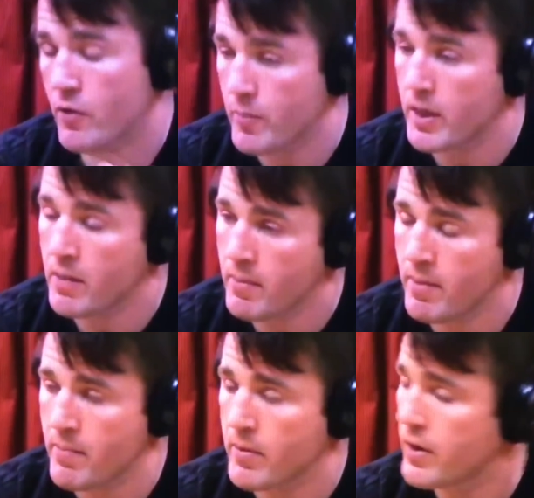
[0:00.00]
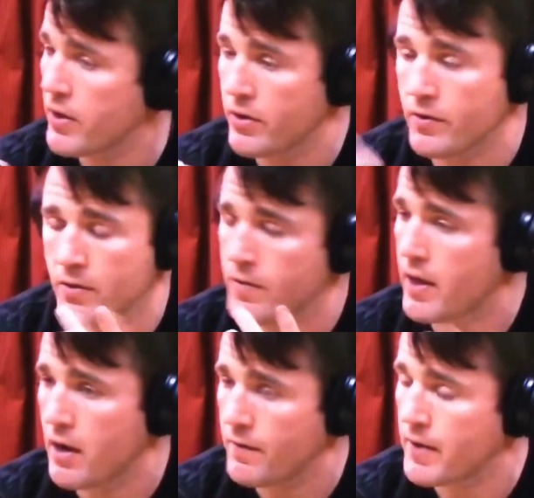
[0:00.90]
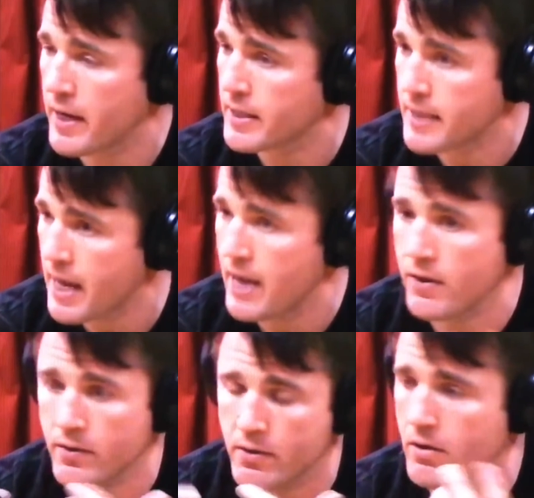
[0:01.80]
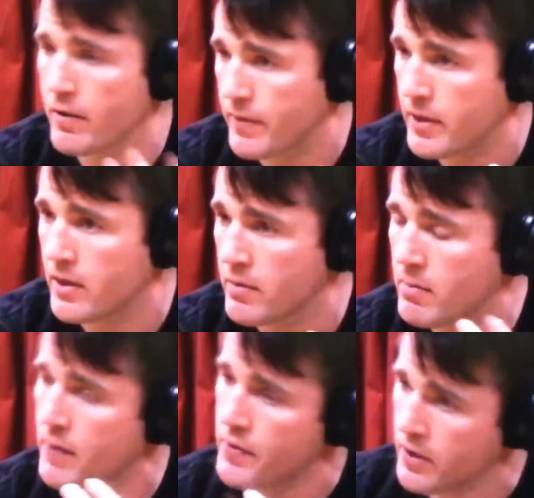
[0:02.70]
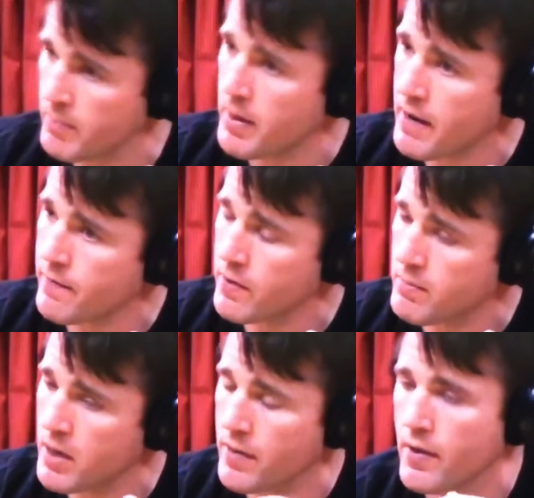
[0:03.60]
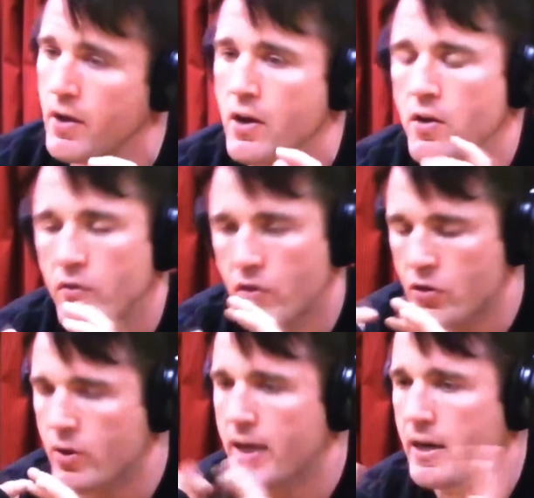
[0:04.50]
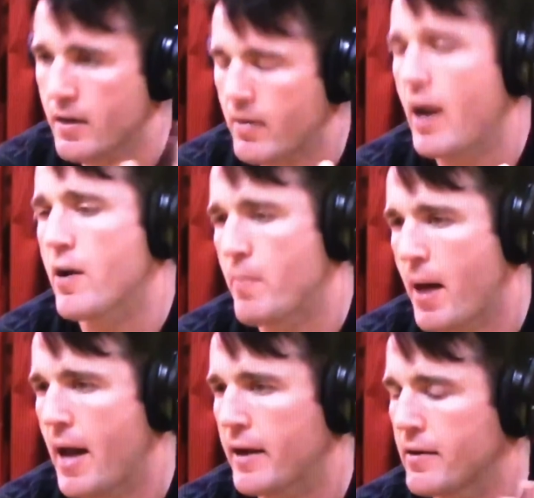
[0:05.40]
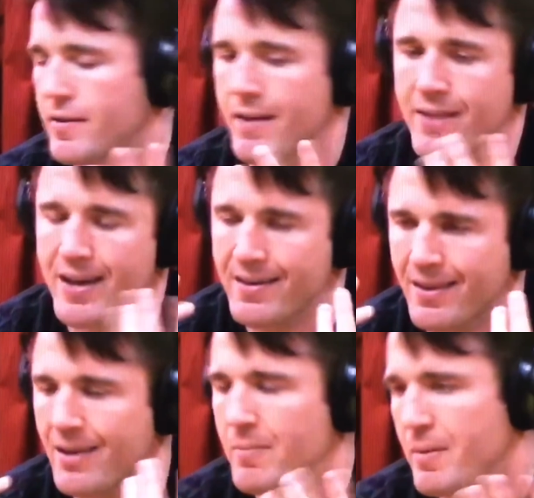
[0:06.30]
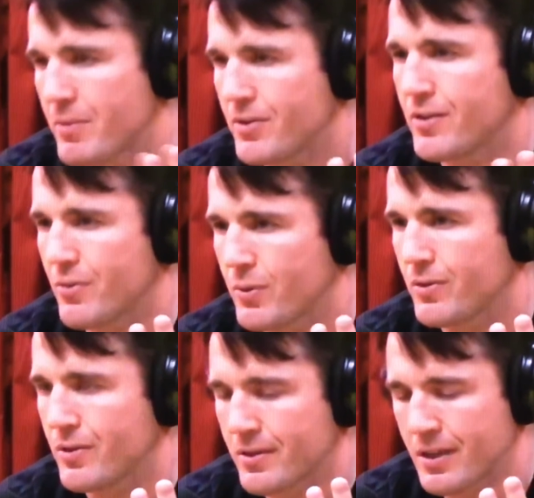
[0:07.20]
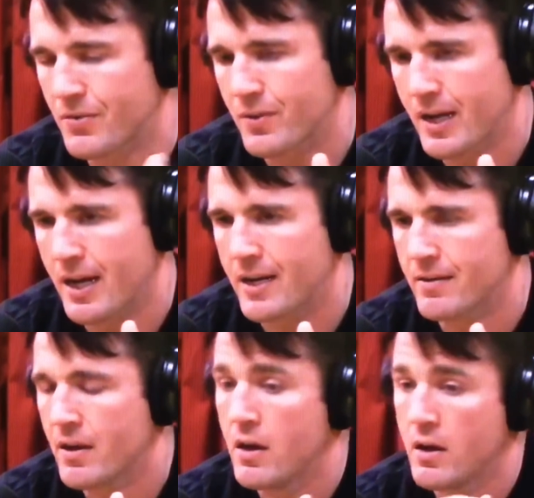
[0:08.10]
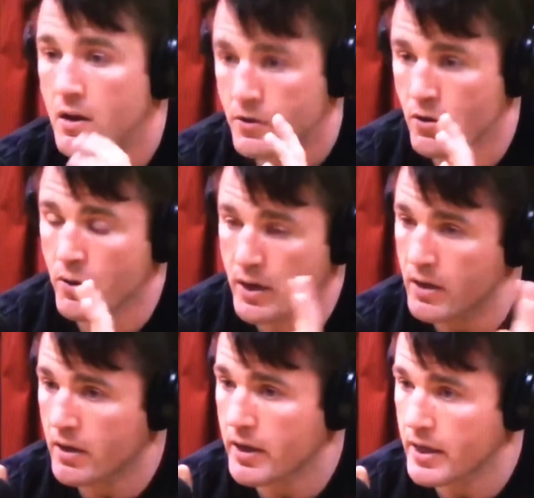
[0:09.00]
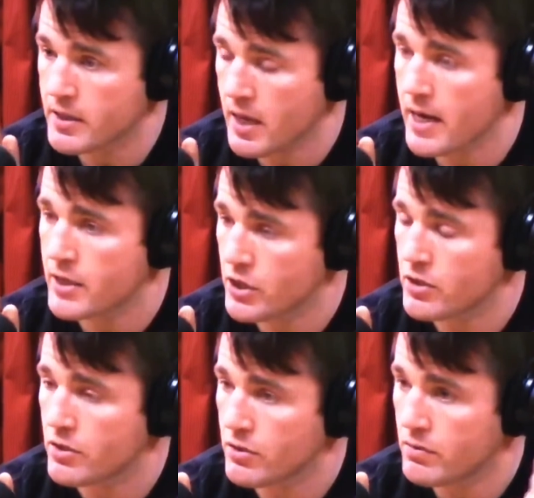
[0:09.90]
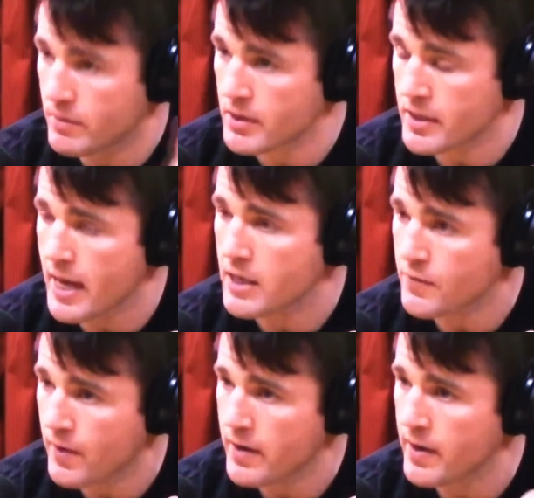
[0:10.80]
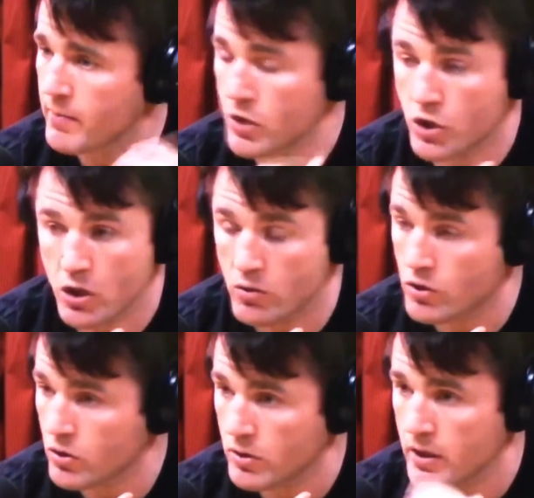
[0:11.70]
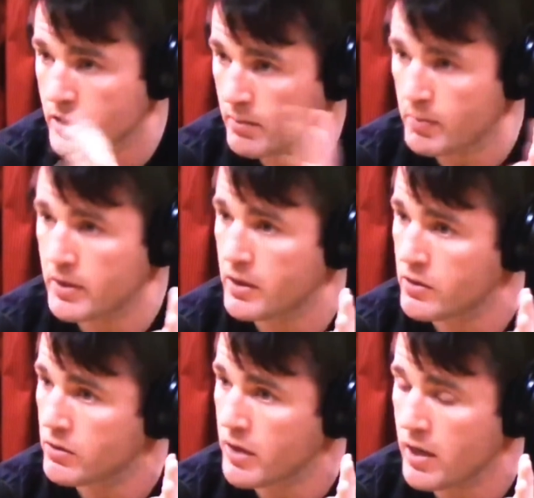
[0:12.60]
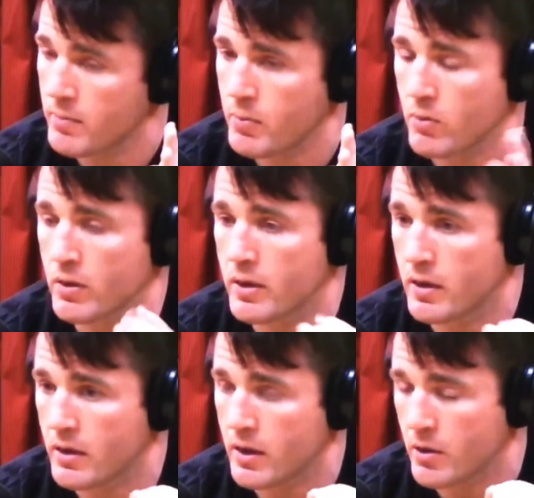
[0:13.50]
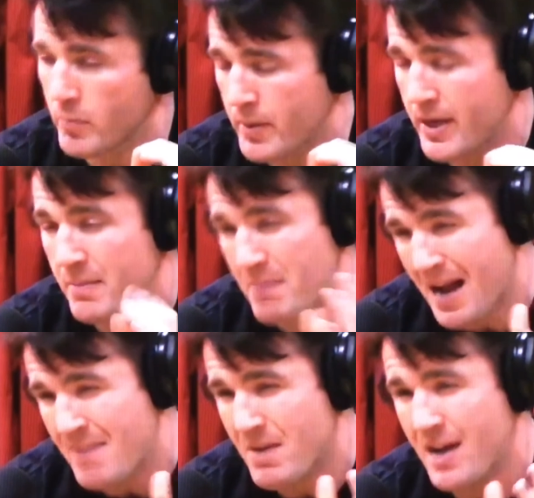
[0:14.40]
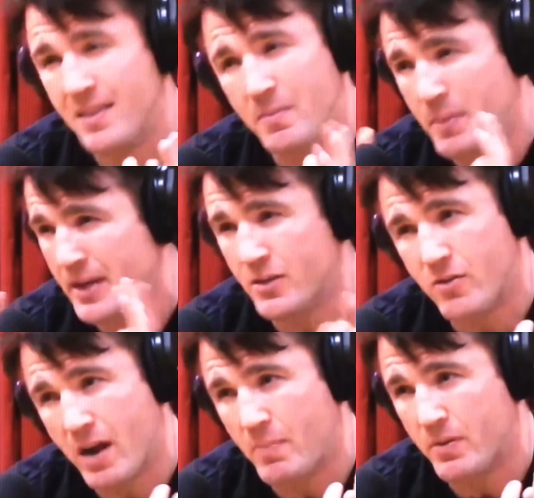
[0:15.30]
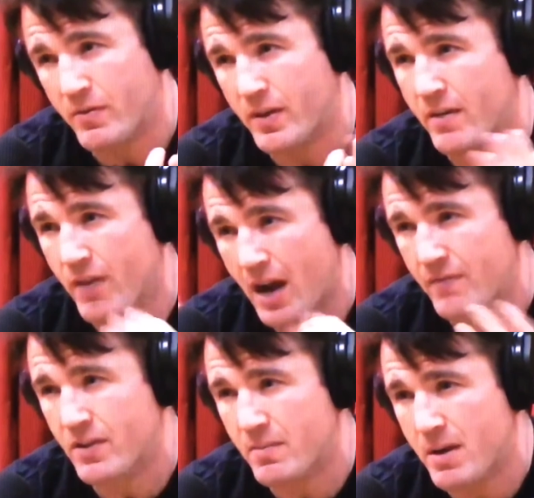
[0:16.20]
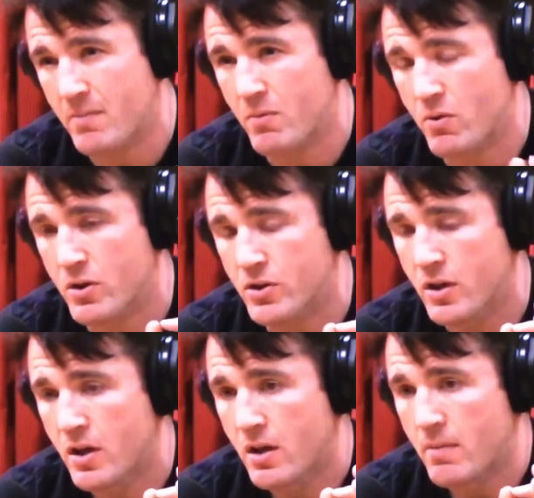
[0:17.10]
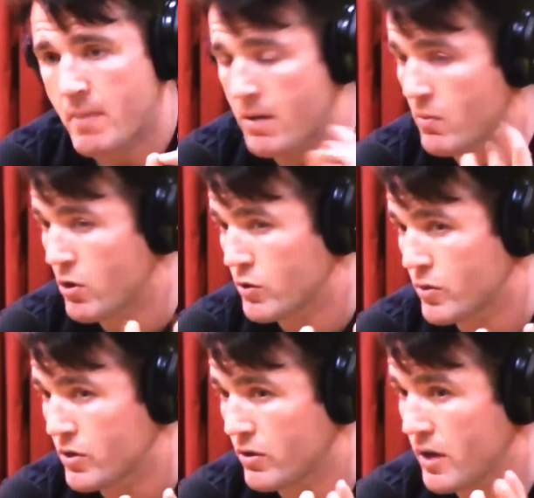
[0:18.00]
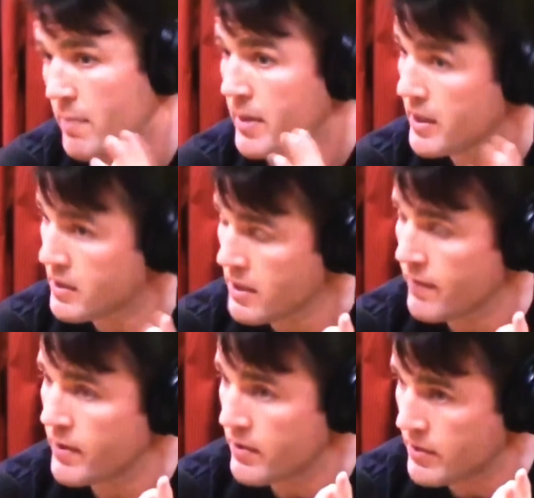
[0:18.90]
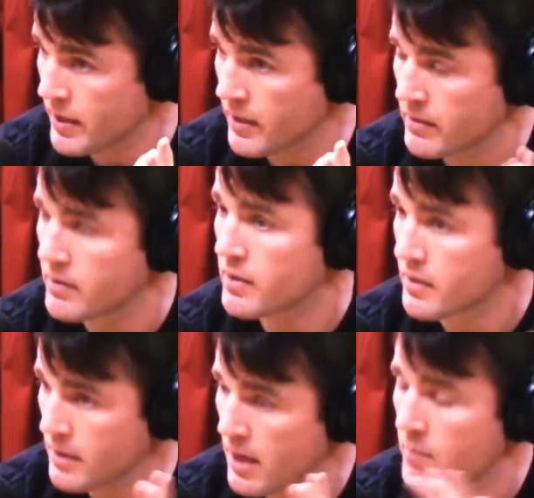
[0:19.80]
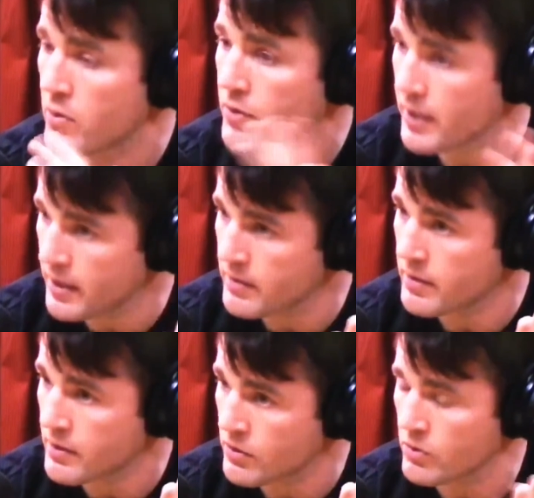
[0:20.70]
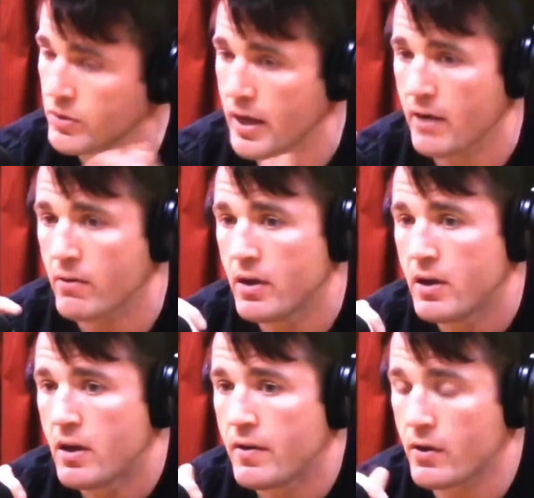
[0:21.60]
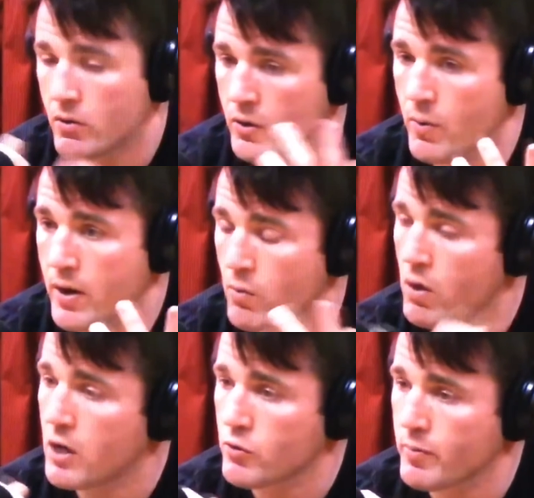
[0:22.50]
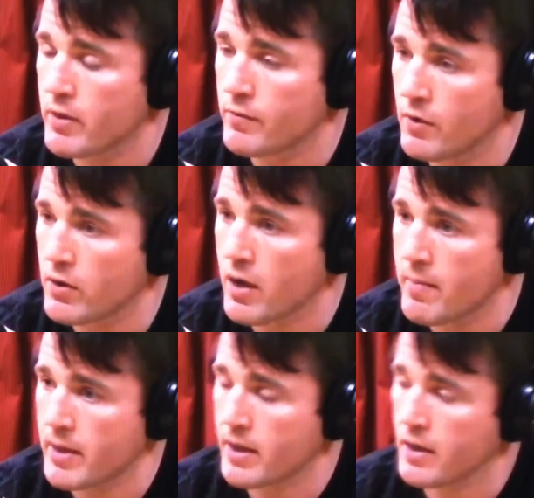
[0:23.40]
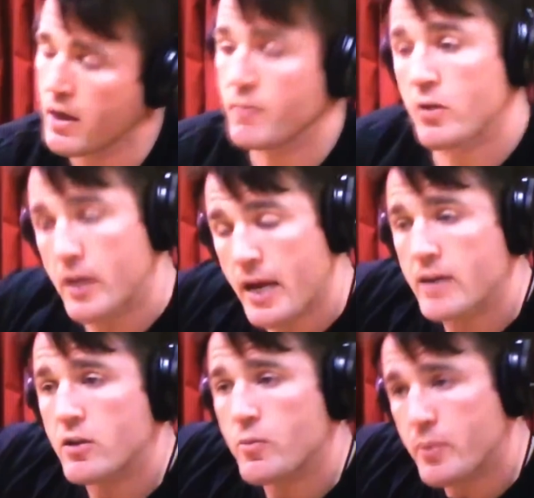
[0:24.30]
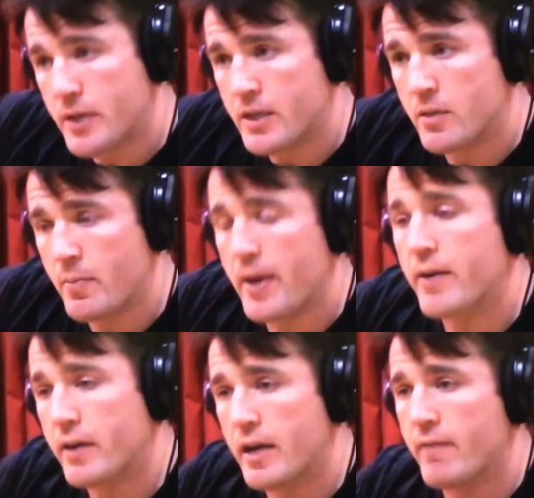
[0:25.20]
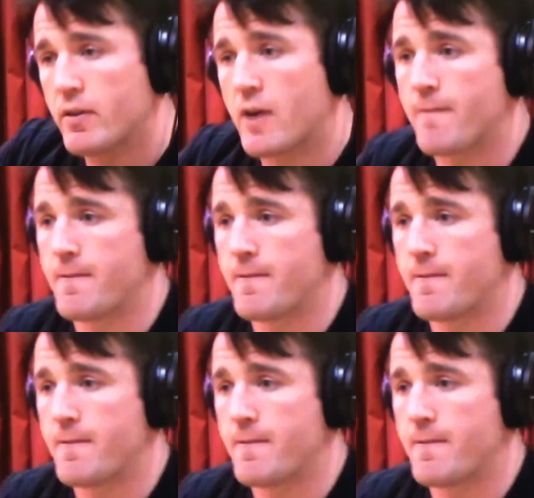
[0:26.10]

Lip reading: You become a member. Now, you can turn that off the next day. You can turn it off at the end of the month. You're going to buy for the month. So you get an entire package. They've got a ton of members. These are real successful guys. So it's kind of just to satisfy them. The show's sold out. It's completely sold out in Portland. It'll be, in my mind, the biggest grappling event ever. I've done Metamoris. Metamoris was sold out, but they had 700 tickets. This is a lot more tickets. It's sold out. The only way to watch will be on FloCombat.com. So the guys that are participating are going to have a lot of fun.